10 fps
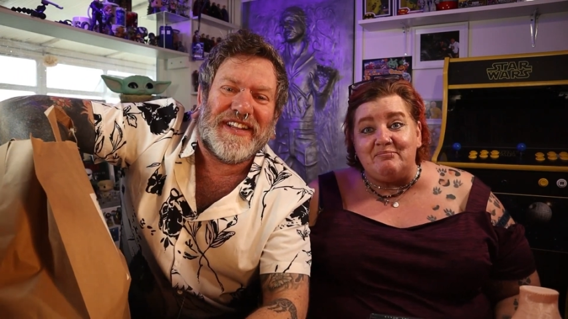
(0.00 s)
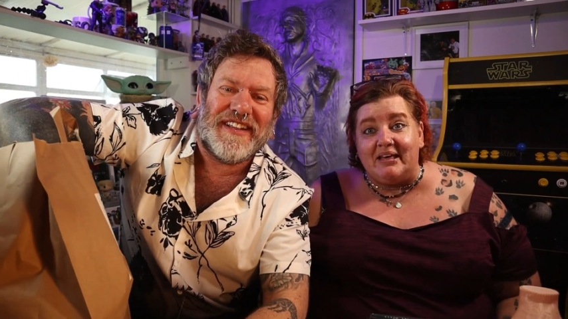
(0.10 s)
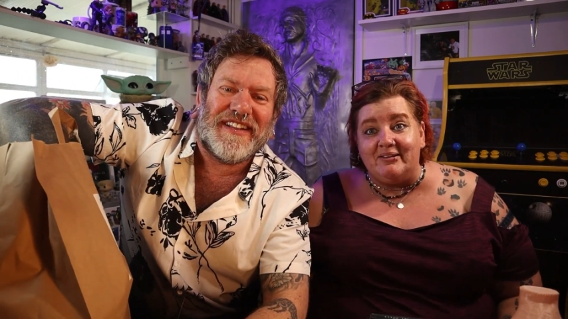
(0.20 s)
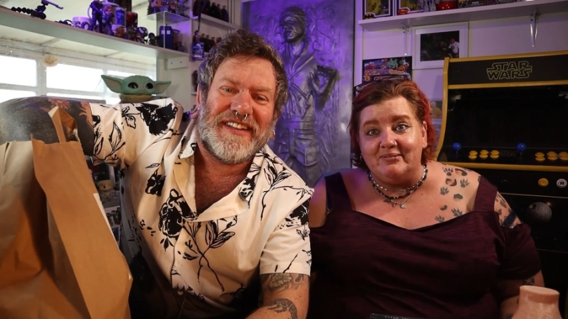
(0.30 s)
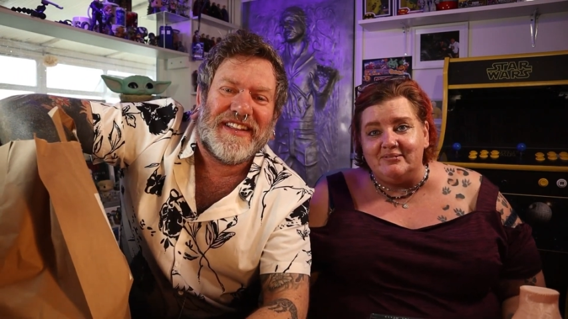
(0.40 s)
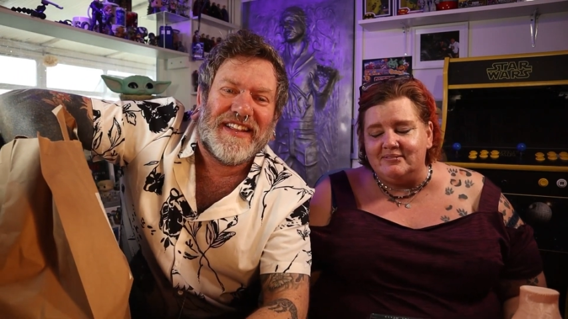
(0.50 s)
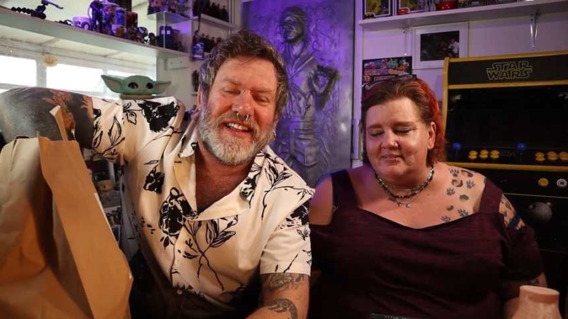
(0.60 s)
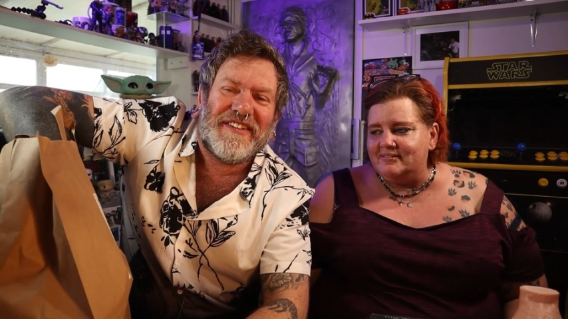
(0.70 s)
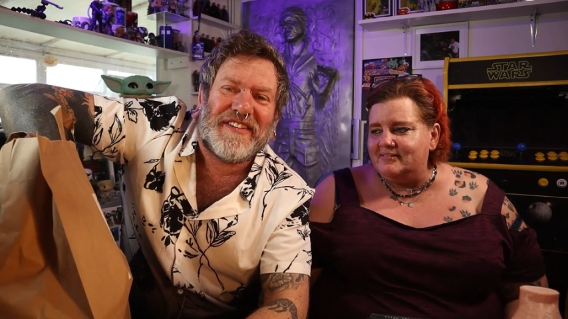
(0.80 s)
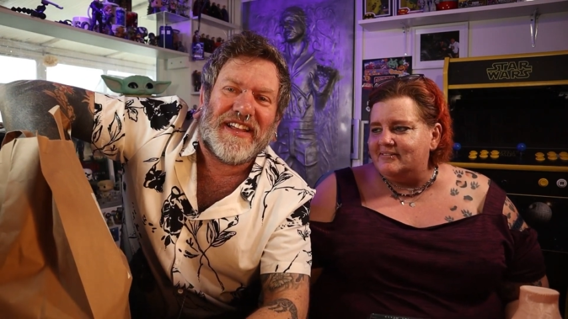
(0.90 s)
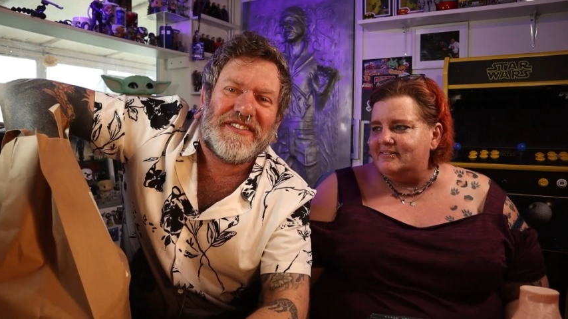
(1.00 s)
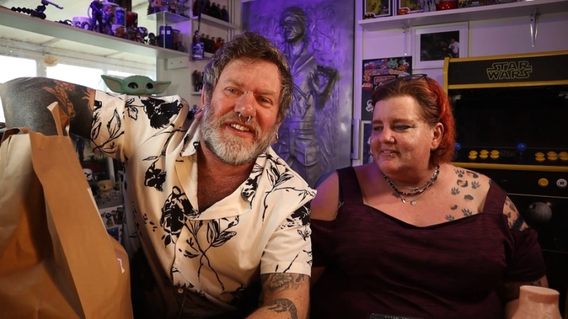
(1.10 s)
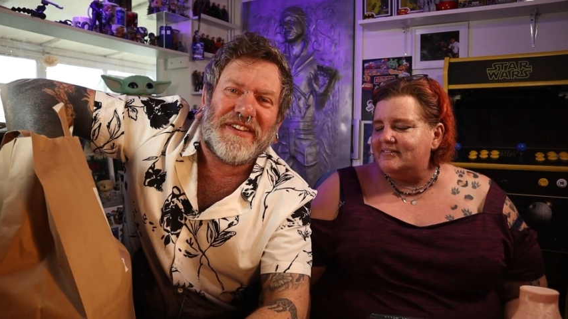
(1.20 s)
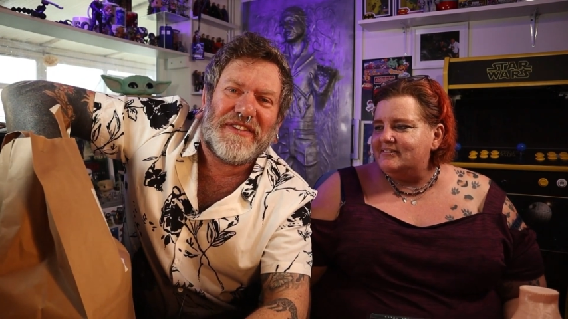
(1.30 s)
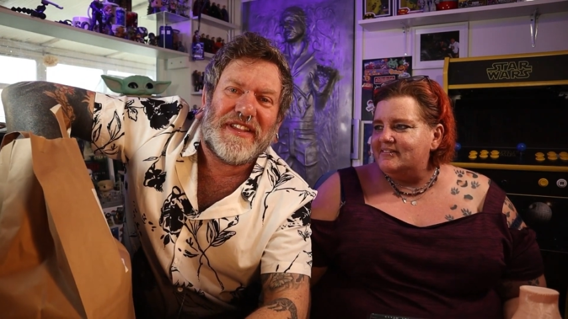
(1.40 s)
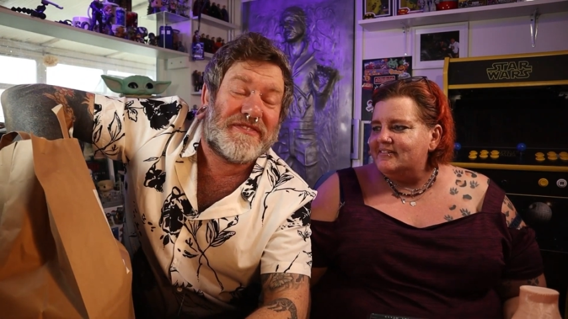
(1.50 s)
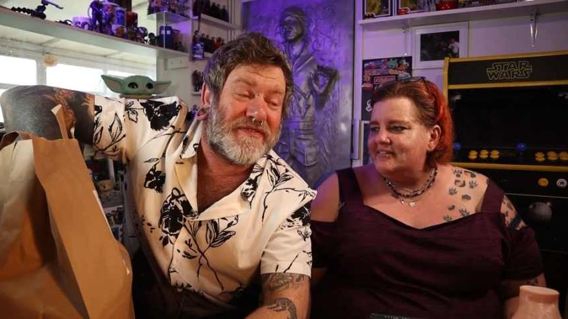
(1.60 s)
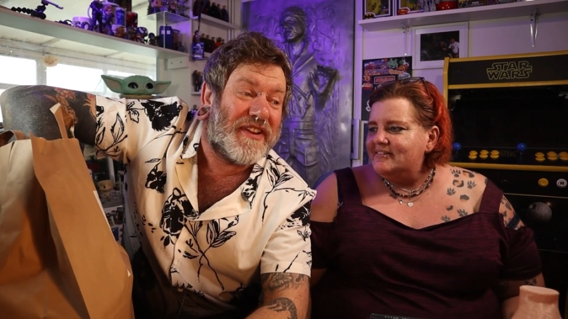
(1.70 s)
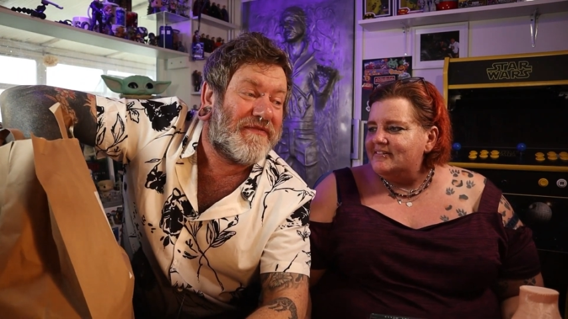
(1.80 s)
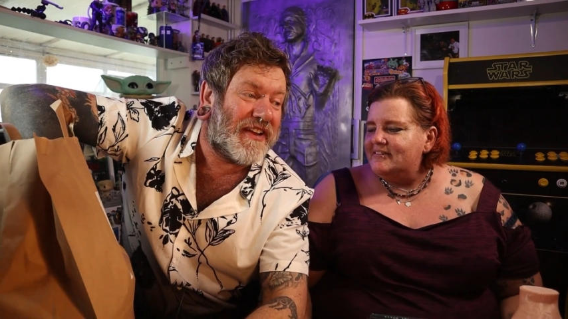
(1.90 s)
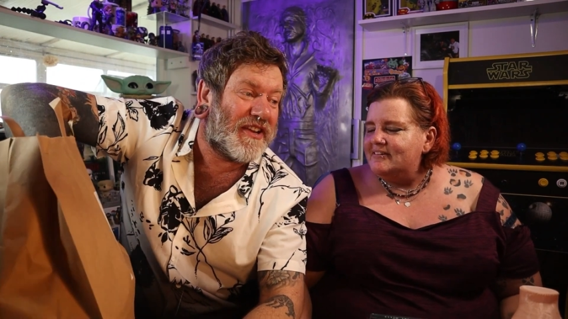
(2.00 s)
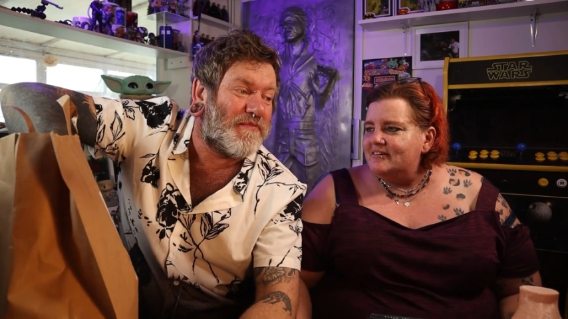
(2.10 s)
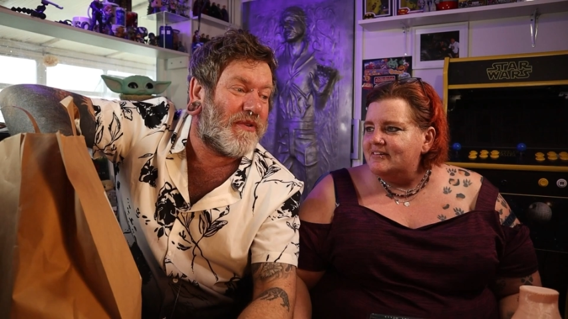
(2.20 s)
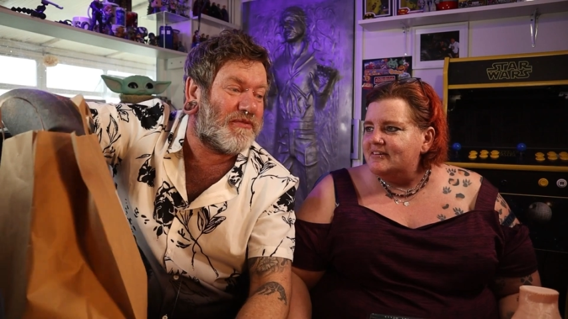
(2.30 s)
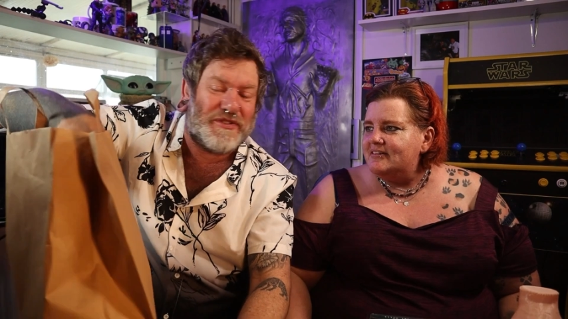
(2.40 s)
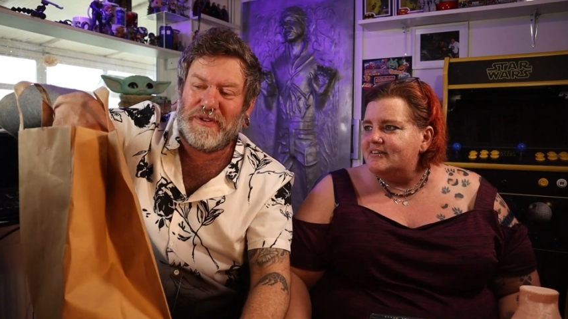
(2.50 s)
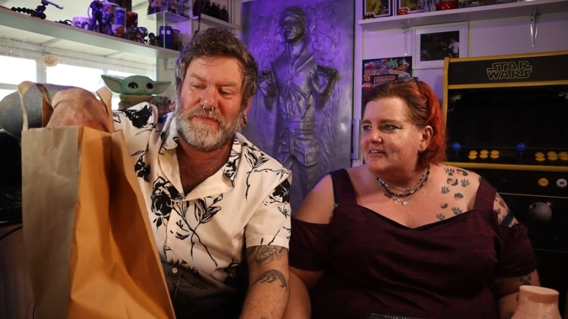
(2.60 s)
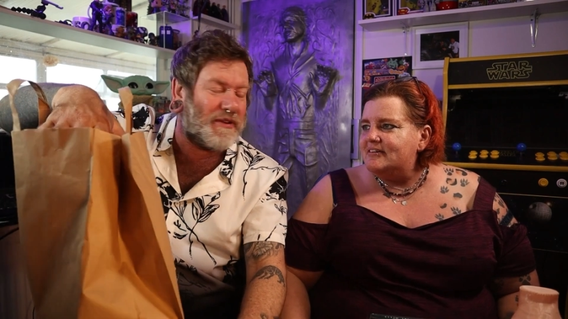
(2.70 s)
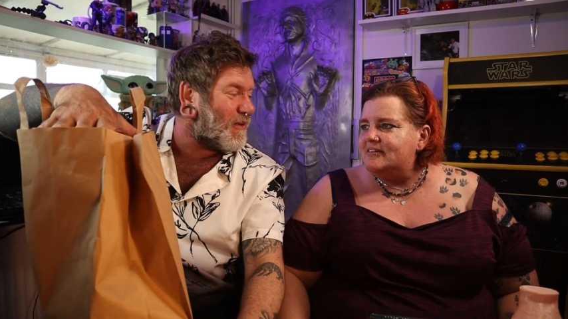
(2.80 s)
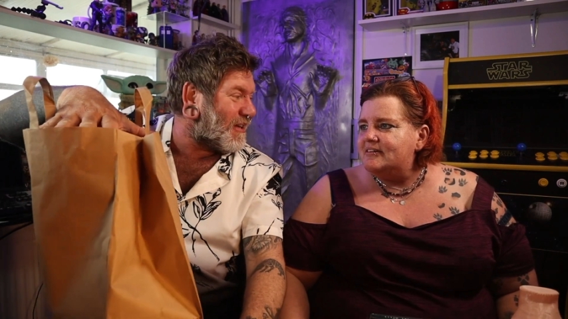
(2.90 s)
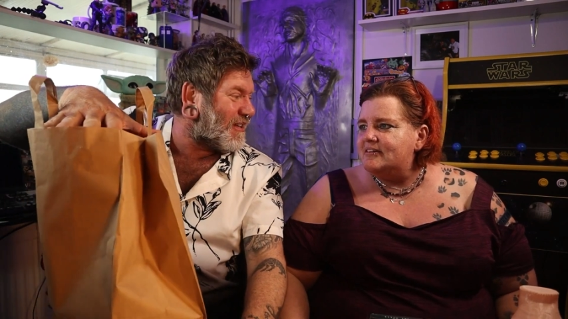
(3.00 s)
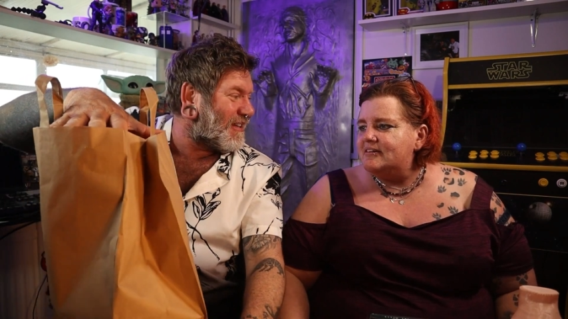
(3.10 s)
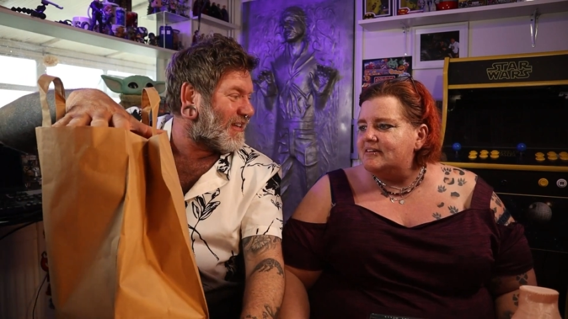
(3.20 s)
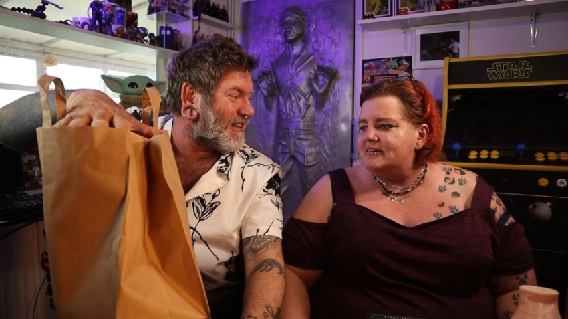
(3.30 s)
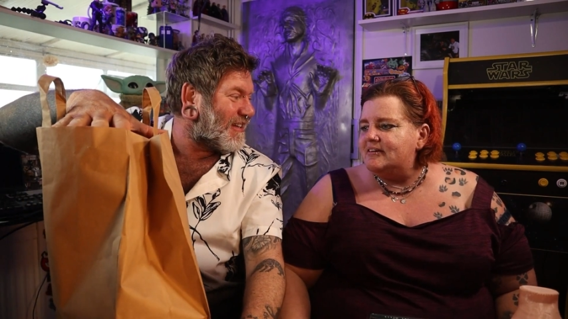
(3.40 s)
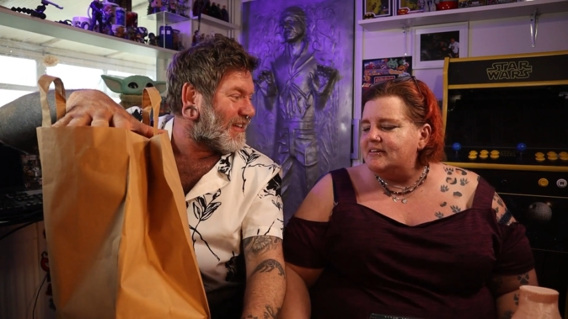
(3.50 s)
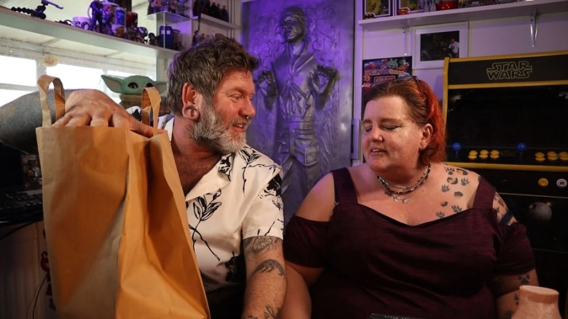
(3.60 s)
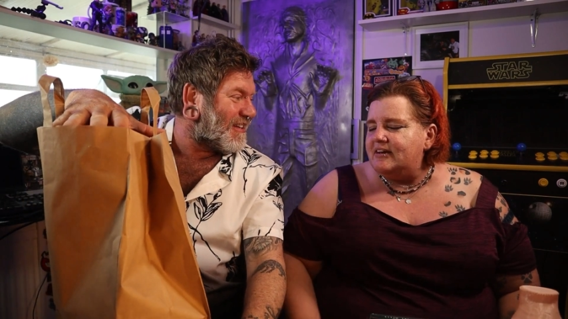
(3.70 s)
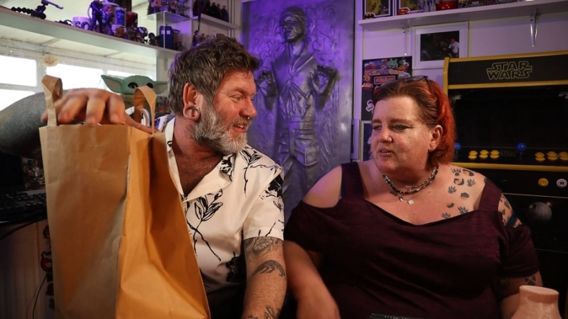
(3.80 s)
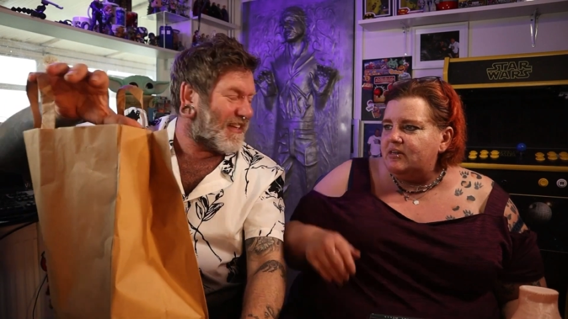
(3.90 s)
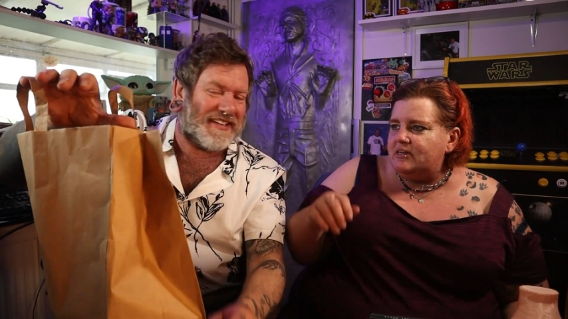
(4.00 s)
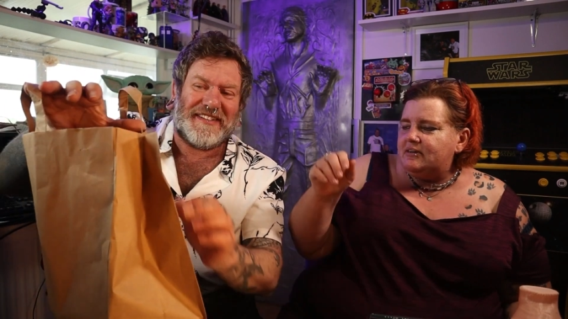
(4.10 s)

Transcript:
Speaker 1: in here.
Speaker 2: Okay, so there's three Funko Pops. Do you want to pick one?
Speaker 1: Yeah, go on.